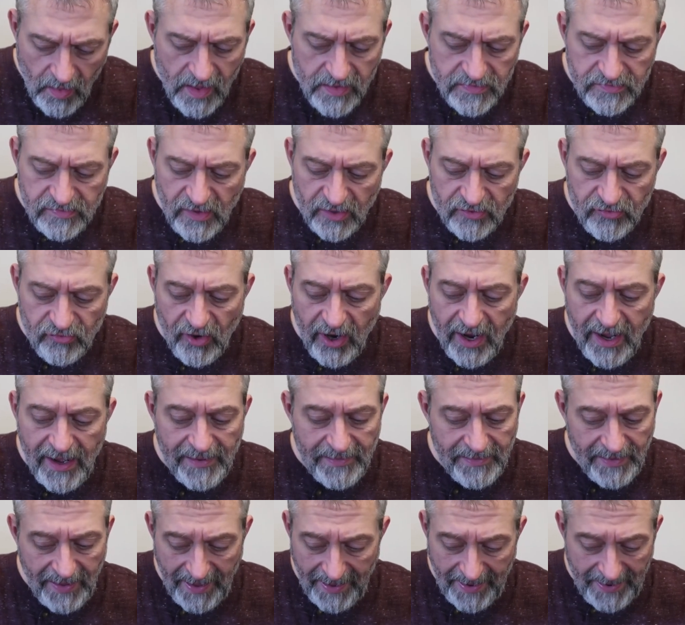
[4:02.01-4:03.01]
It's not
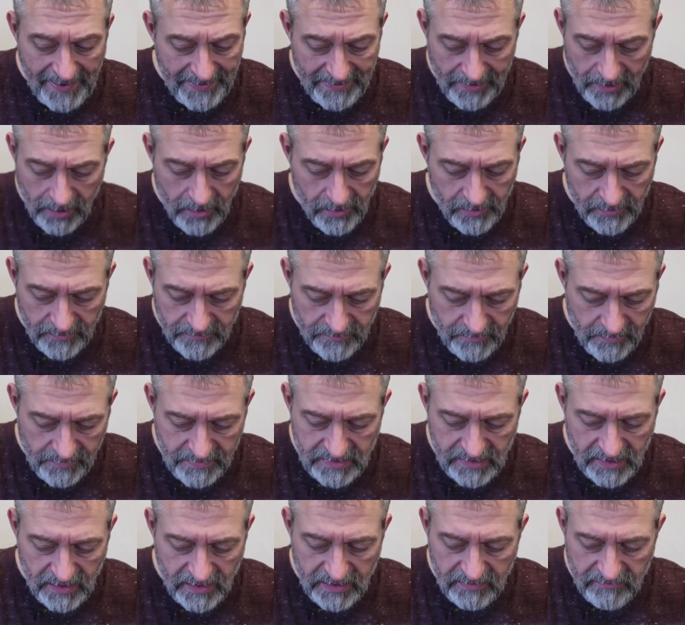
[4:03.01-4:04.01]
dry at all. I
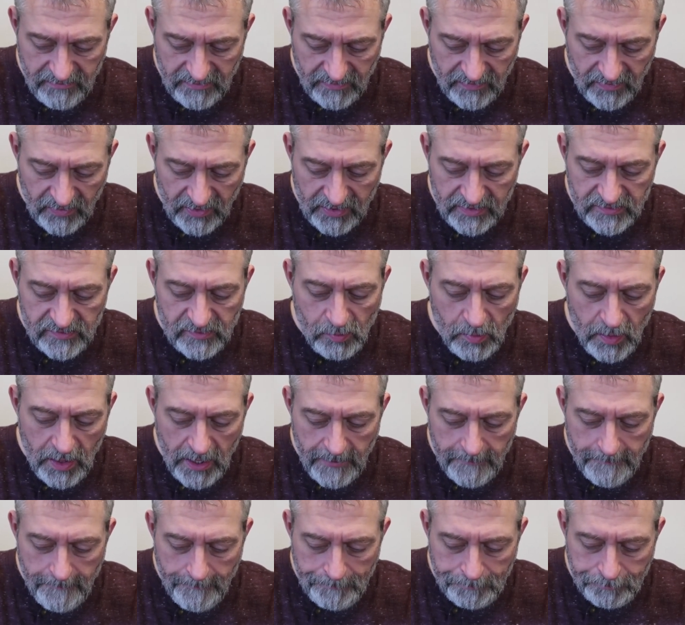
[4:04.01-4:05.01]
mean, not even in the least
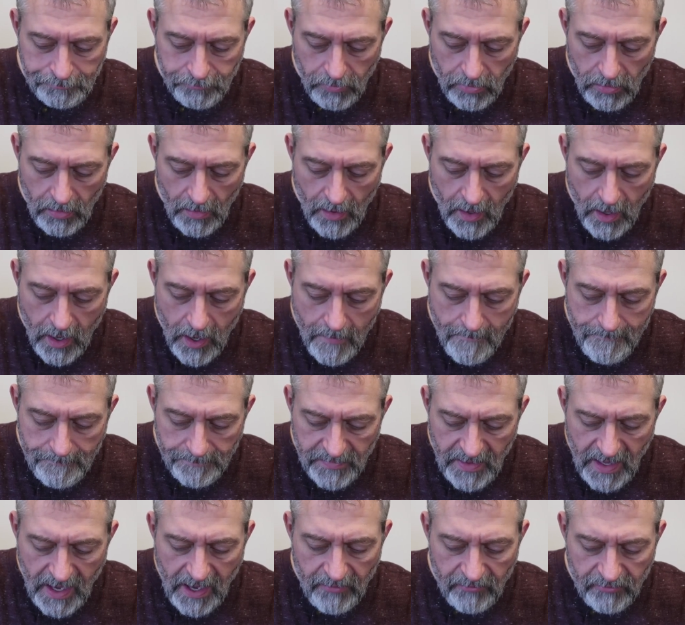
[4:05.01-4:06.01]
bit. I
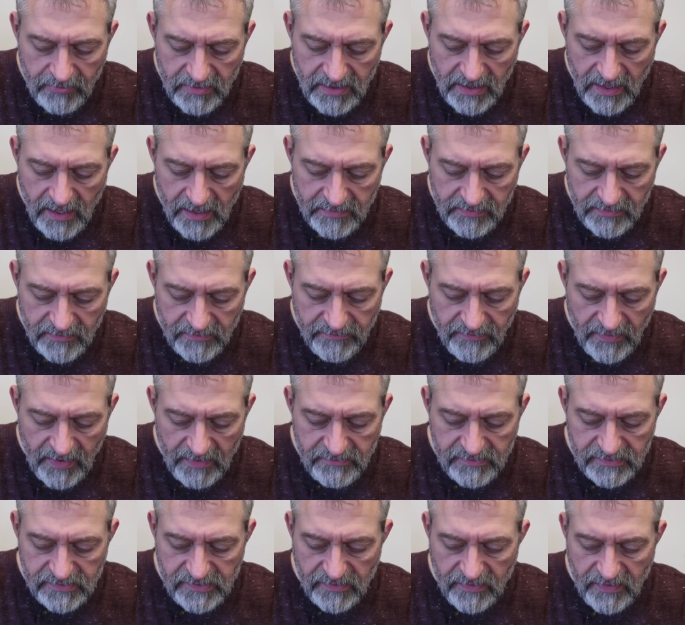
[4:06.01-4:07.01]
really like the
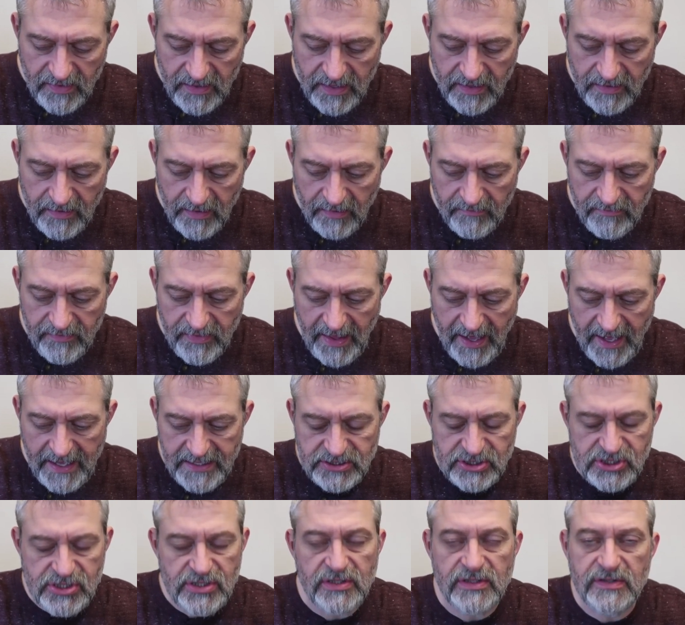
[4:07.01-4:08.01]
flavors of the
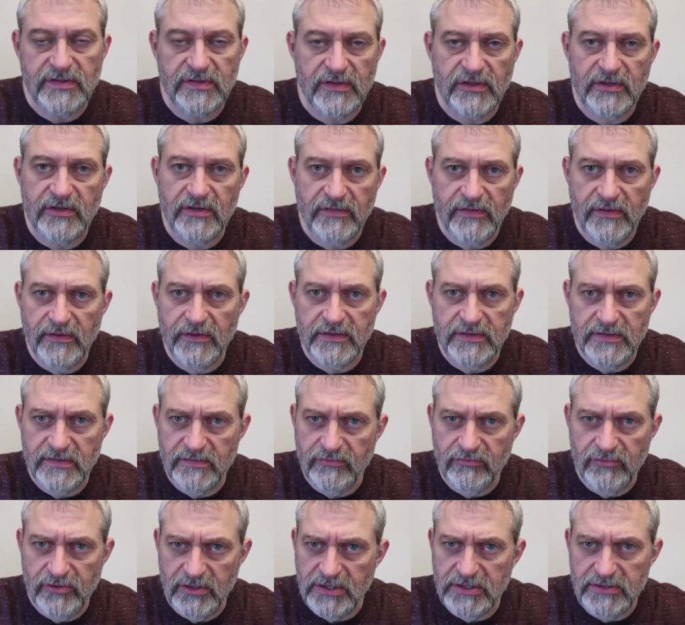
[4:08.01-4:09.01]
Hatch chilies.
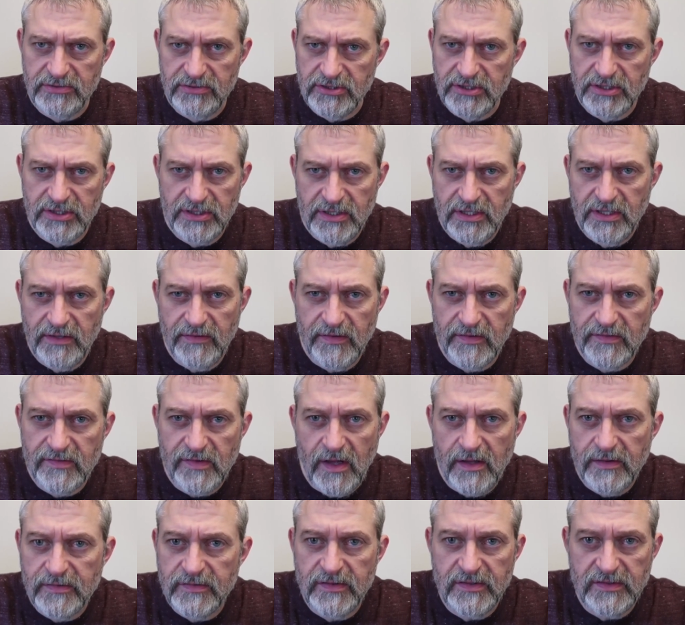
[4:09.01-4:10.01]
It's really, really good. The
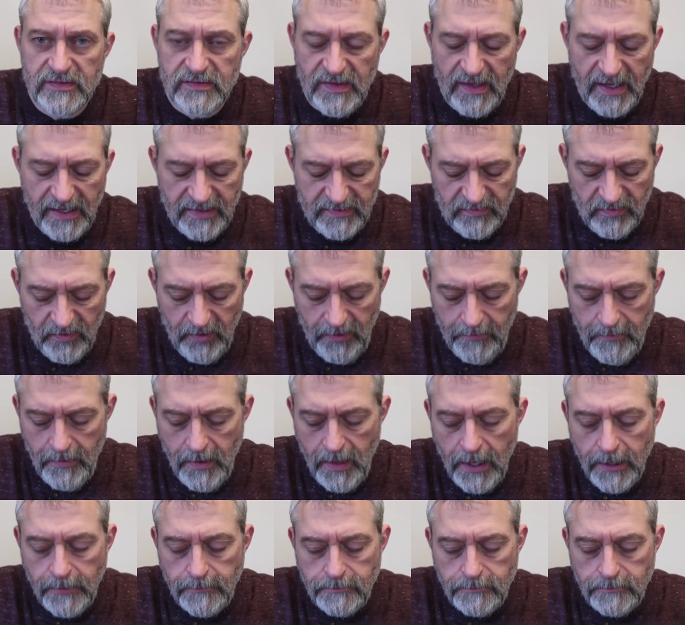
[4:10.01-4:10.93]
salsa is excellent.